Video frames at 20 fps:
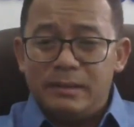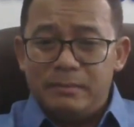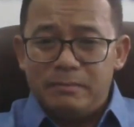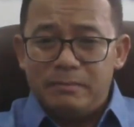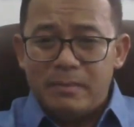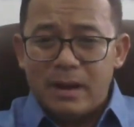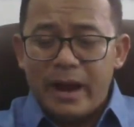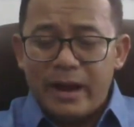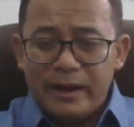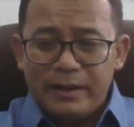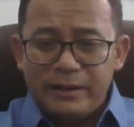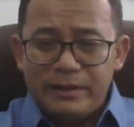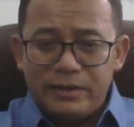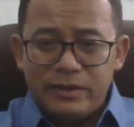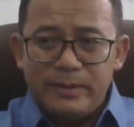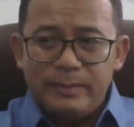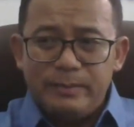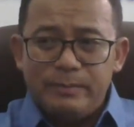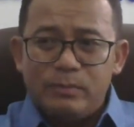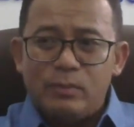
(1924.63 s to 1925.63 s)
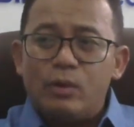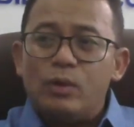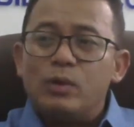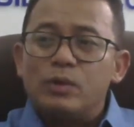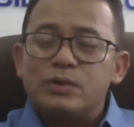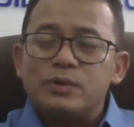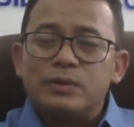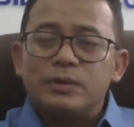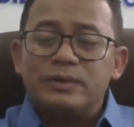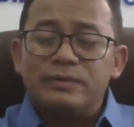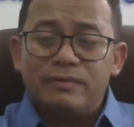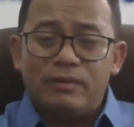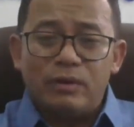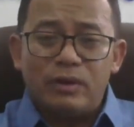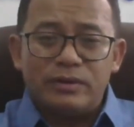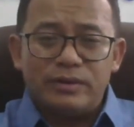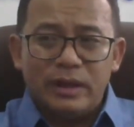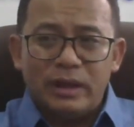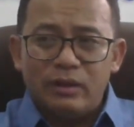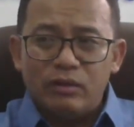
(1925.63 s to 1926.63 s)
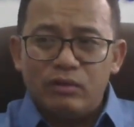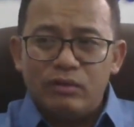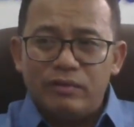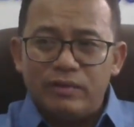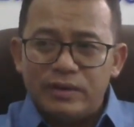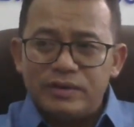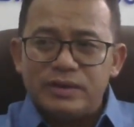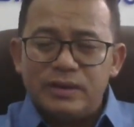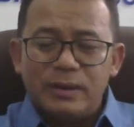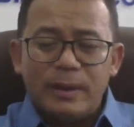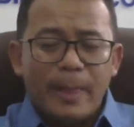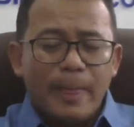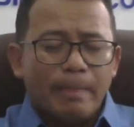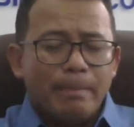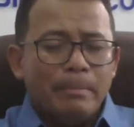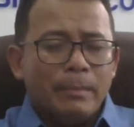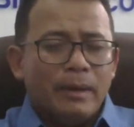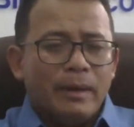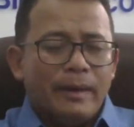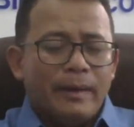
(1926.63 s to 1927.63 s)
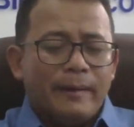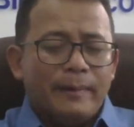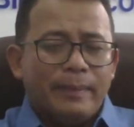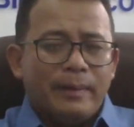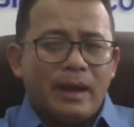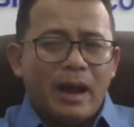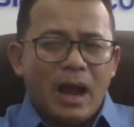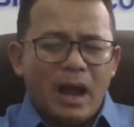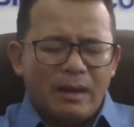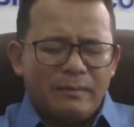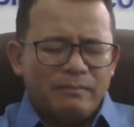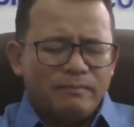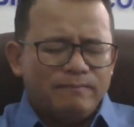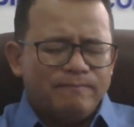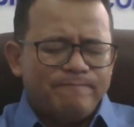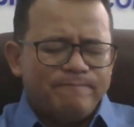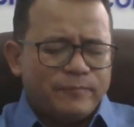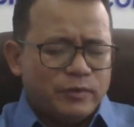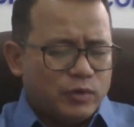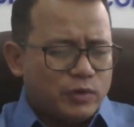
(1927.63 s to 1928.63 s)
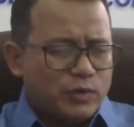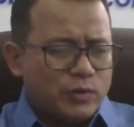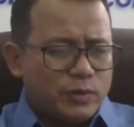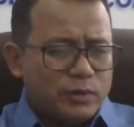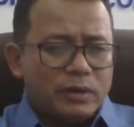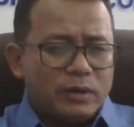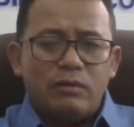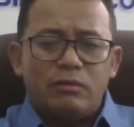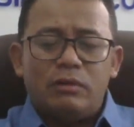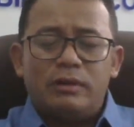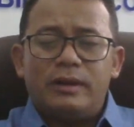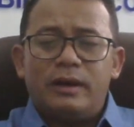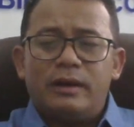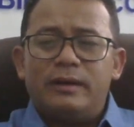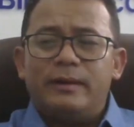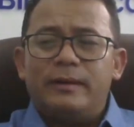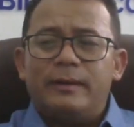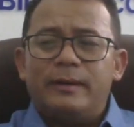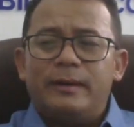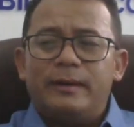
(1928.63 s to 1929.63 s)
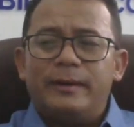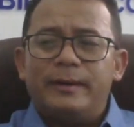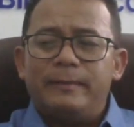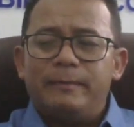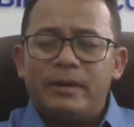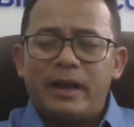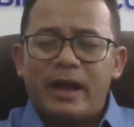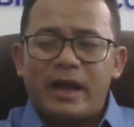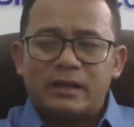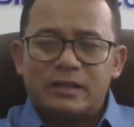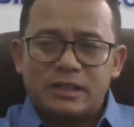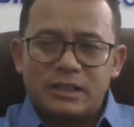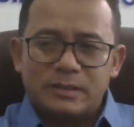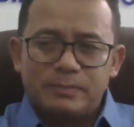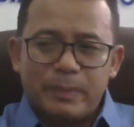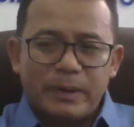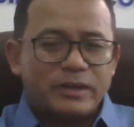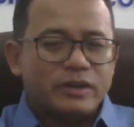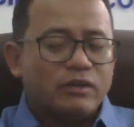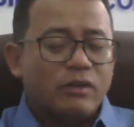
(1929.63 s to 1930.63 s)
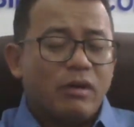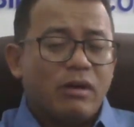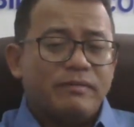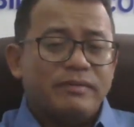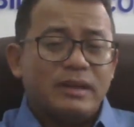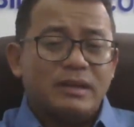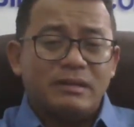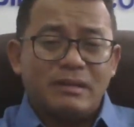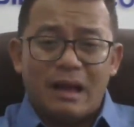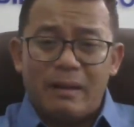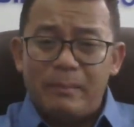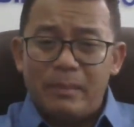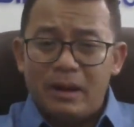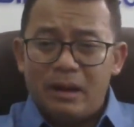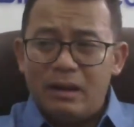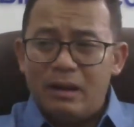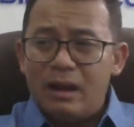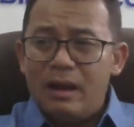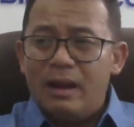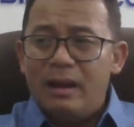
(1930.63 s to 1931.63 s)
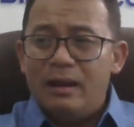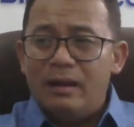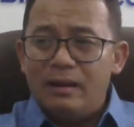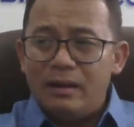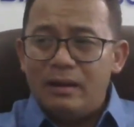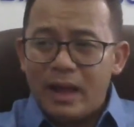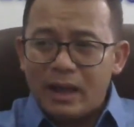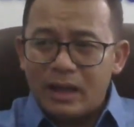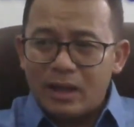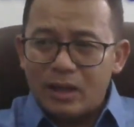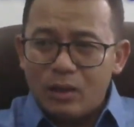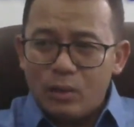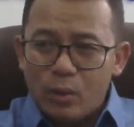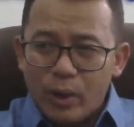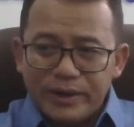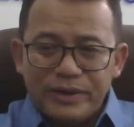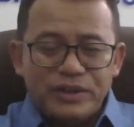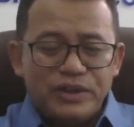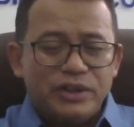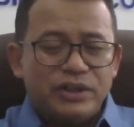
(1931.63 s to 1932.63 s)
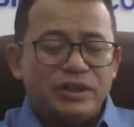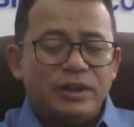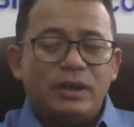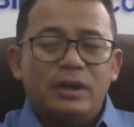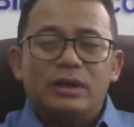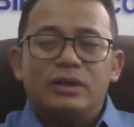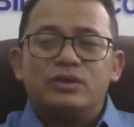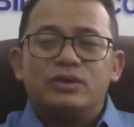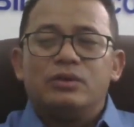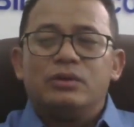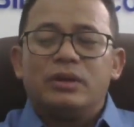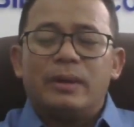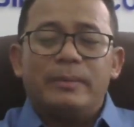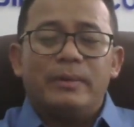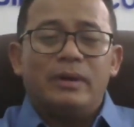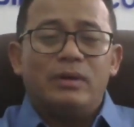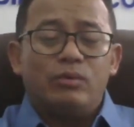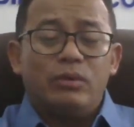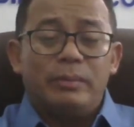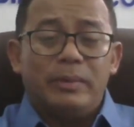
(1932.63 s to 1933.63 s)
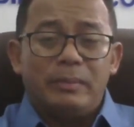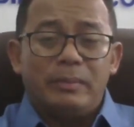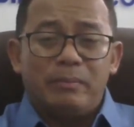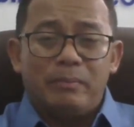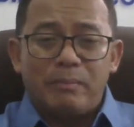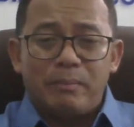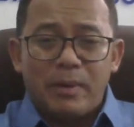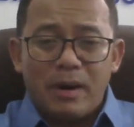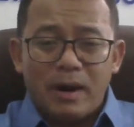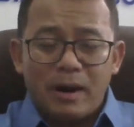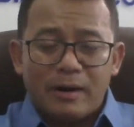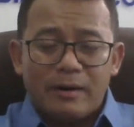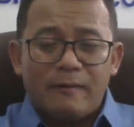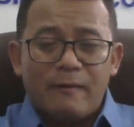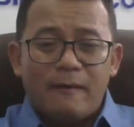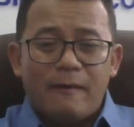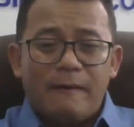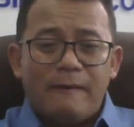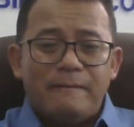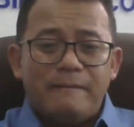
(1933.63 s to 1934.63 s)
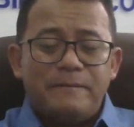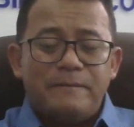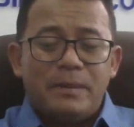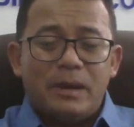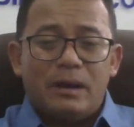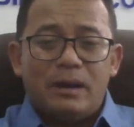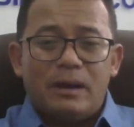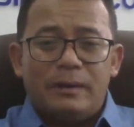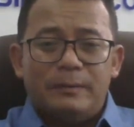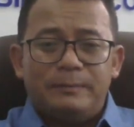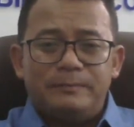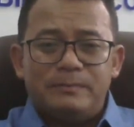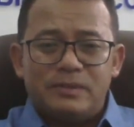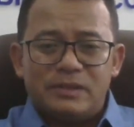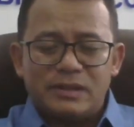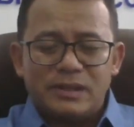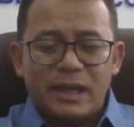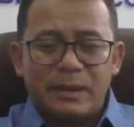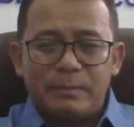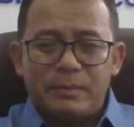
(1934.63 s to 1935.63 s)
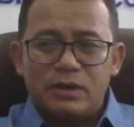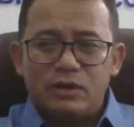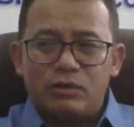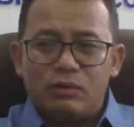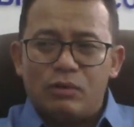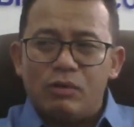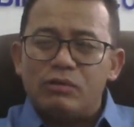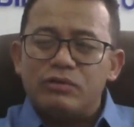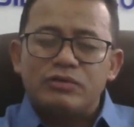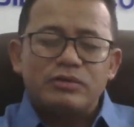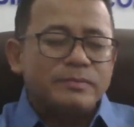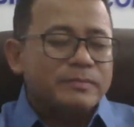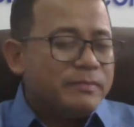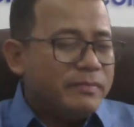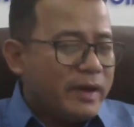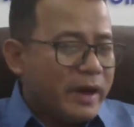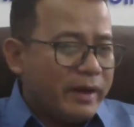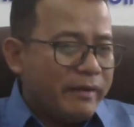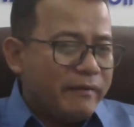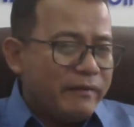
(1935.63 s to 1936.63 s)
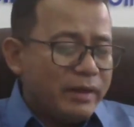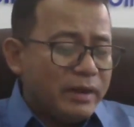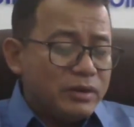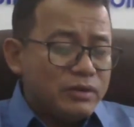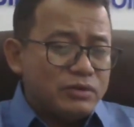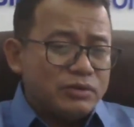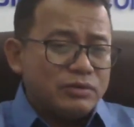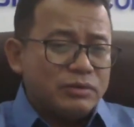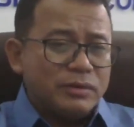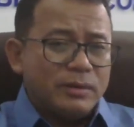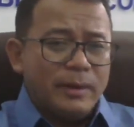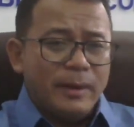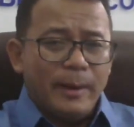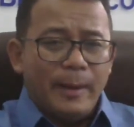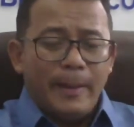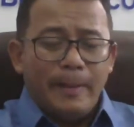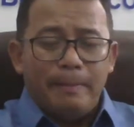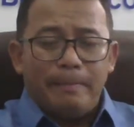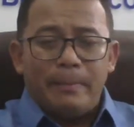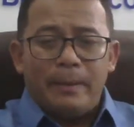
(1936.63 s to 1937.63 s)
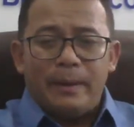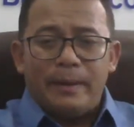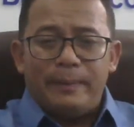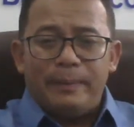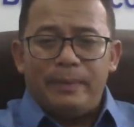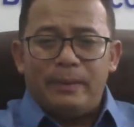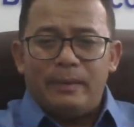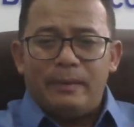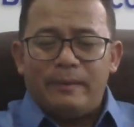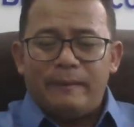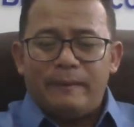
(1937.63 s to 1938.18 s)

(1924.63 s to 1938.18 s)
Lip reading: in my team also for the Telugu version. And I'm sure about the other expecting of the Tamil language. So Tamil will be part of the send button course very soon. And